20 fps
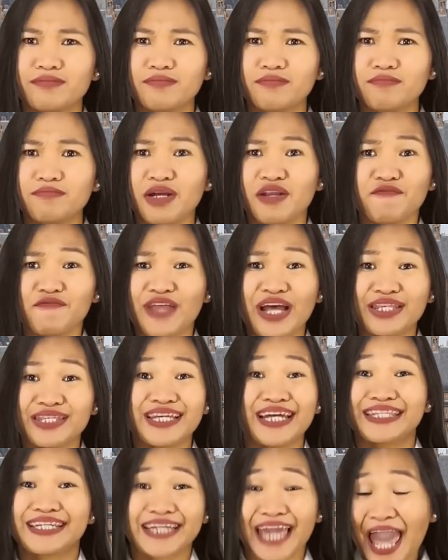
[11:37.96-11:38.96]
But if that's
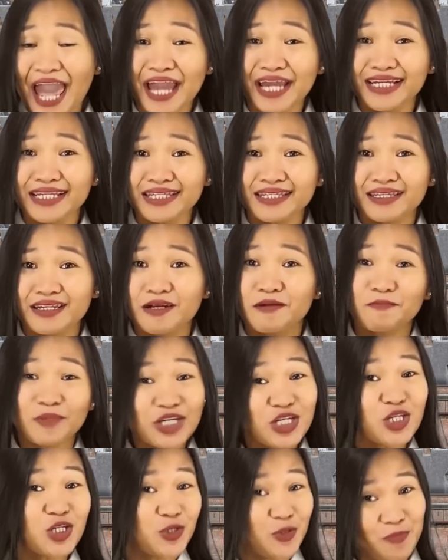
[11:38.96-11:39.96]
not the case,
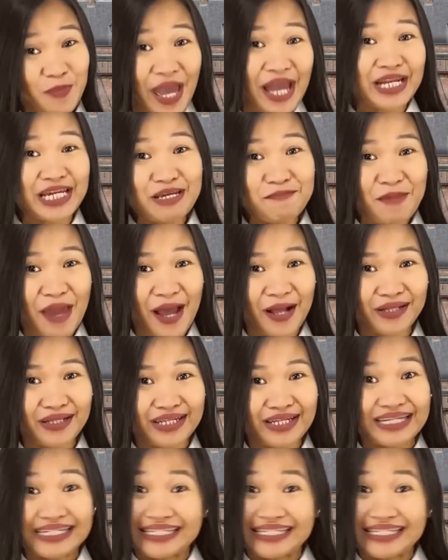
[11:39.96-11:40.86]
please shoot me an email